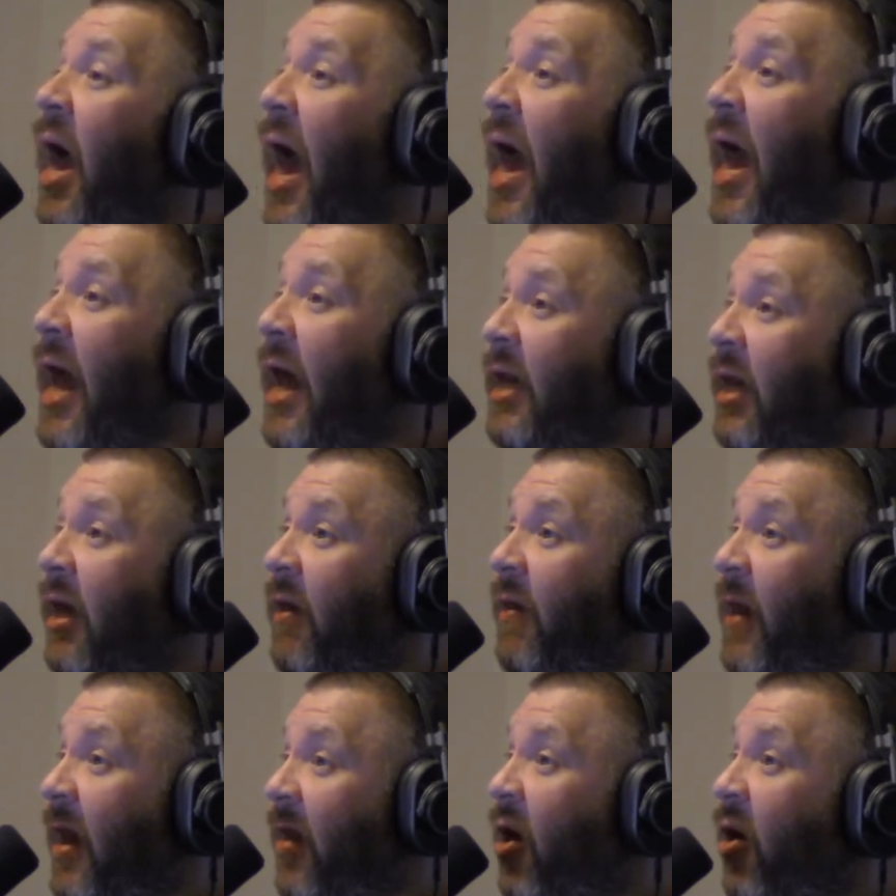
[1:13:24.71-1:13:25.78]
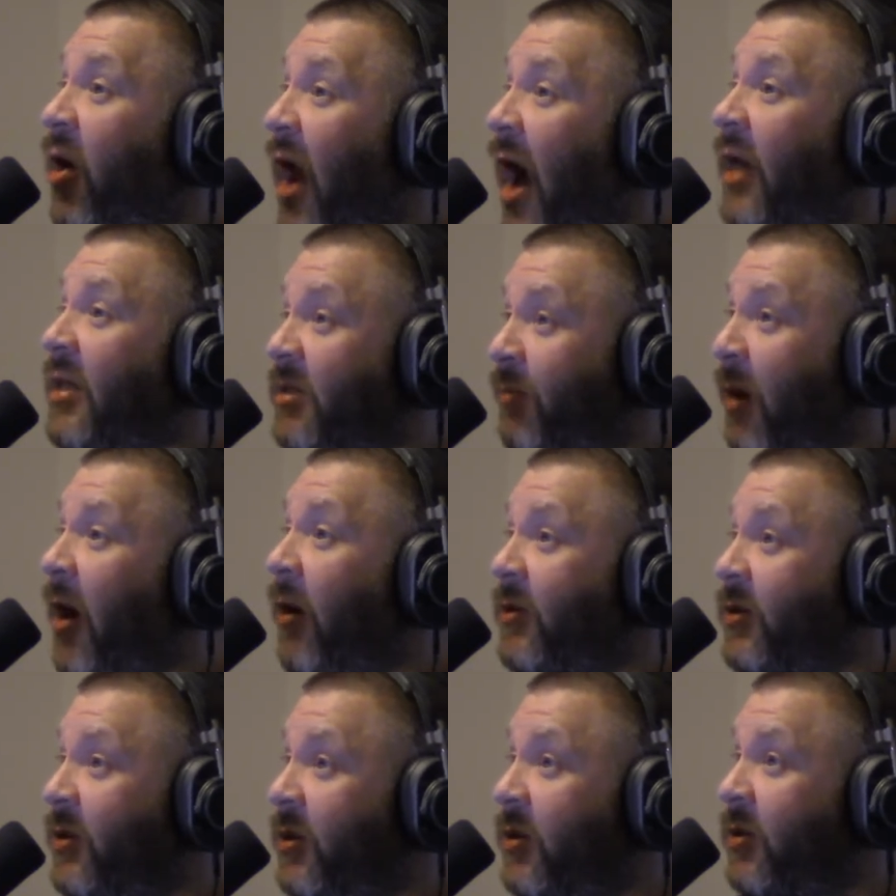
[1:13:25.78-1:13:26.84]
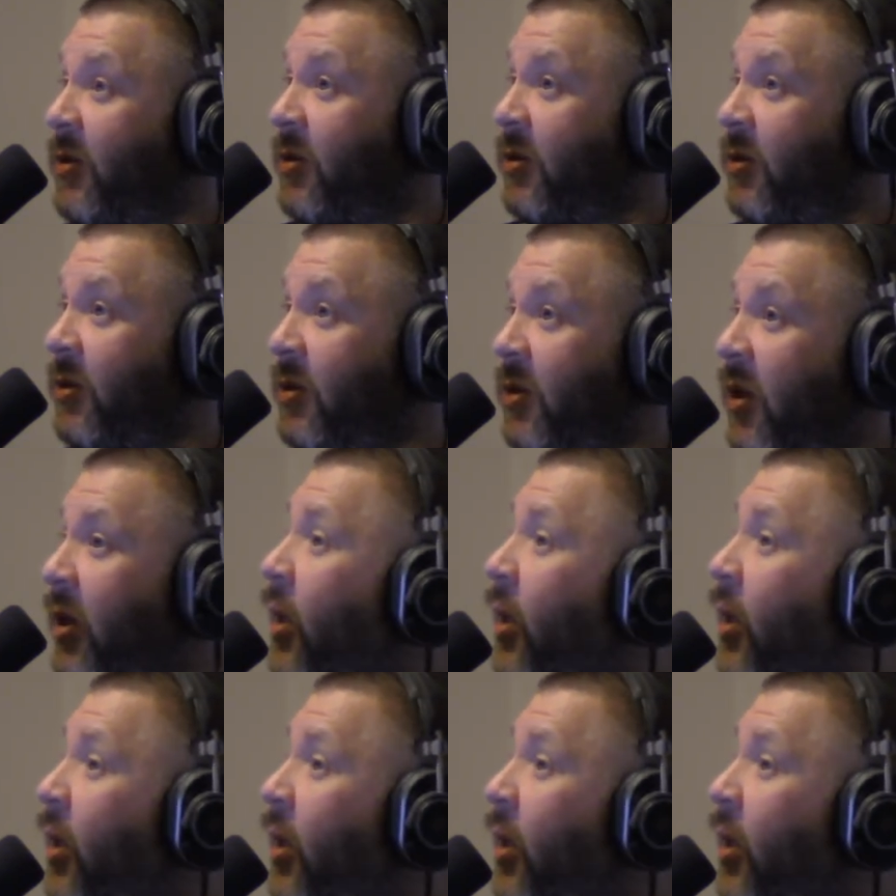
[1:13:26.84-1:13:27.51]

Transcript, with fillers: and their non spouse. Yeah.